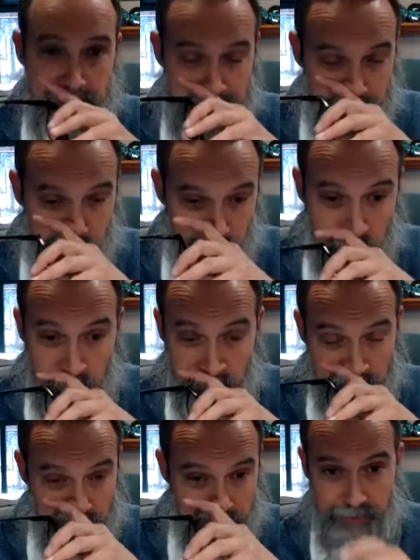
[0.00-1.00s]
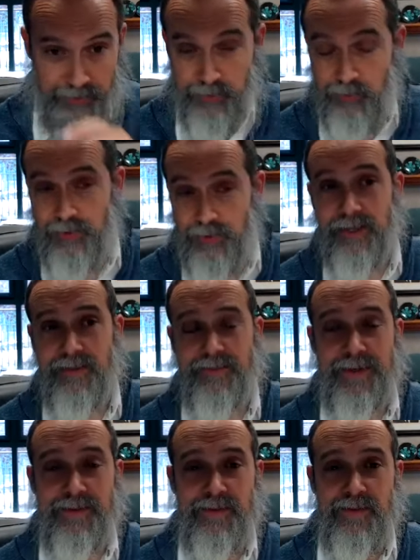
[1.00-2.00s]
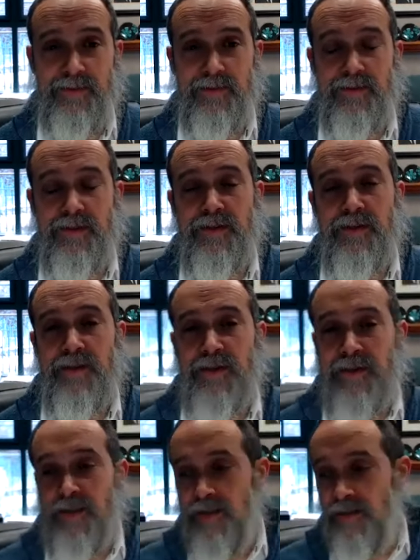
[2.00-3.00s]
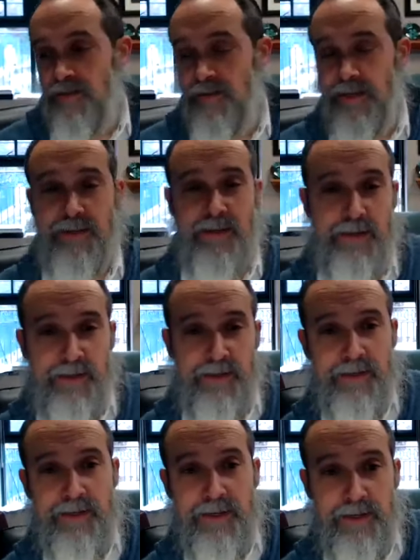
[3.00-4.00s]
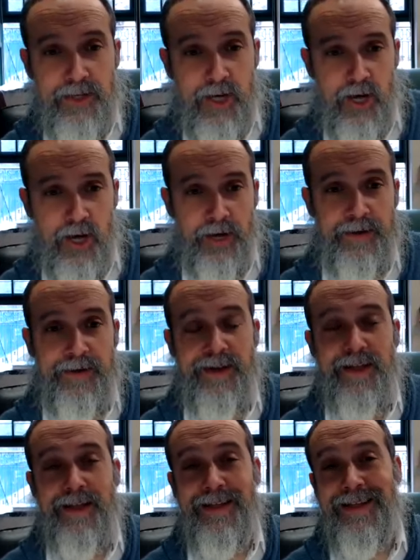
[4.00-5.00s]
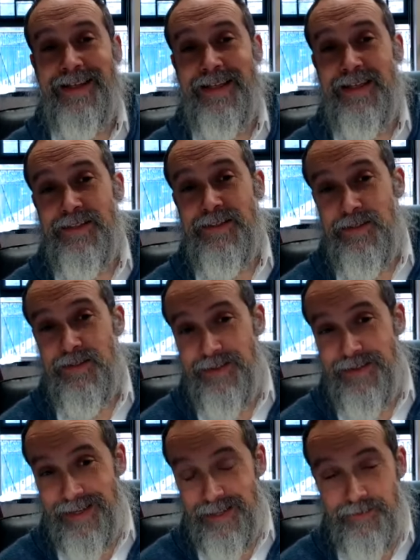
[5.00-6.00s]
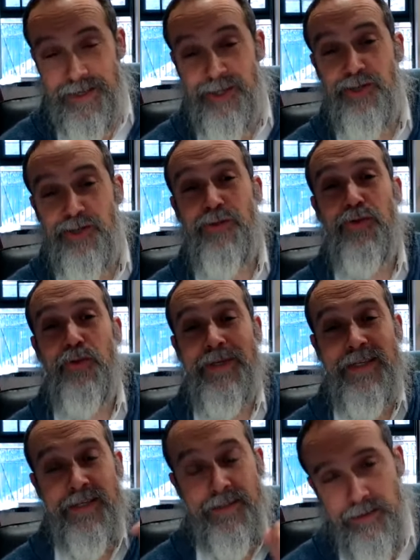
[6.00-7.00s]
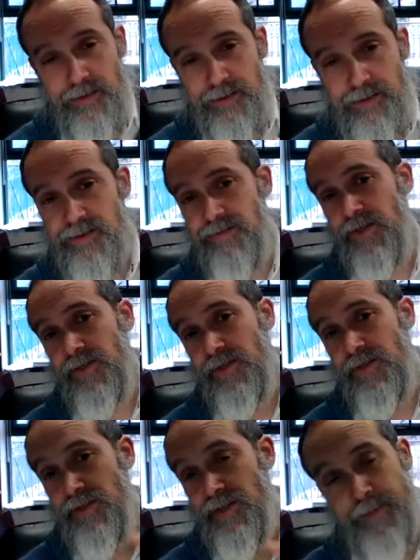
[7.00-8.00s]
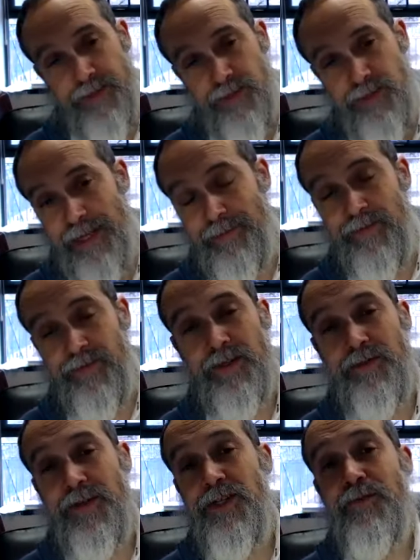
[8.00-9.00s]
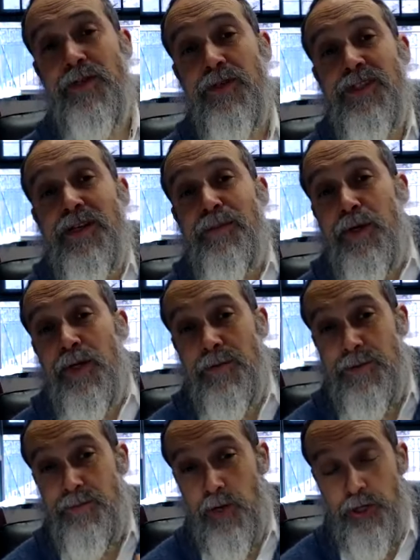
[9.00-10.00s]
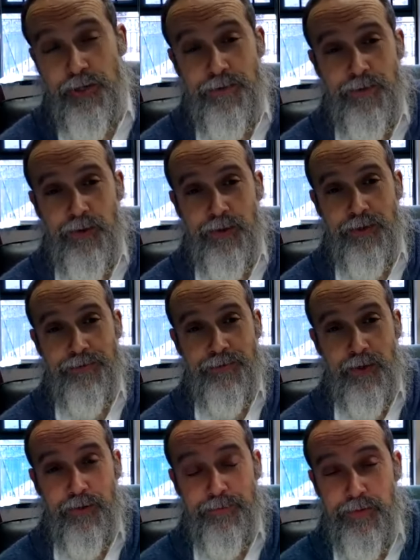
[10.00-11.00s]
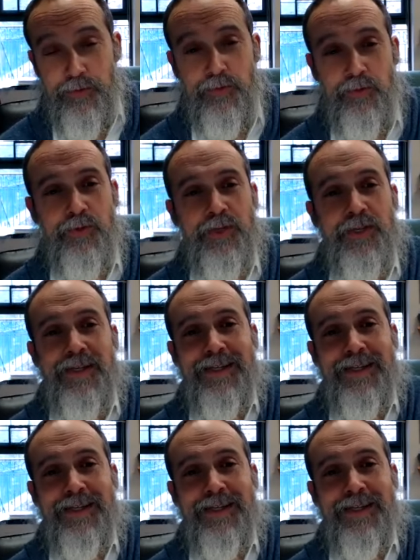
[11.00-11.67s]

to to elevate than uh, a, a car elevation through eating is a very is a special type of elevation because then it becomes part of, of, of you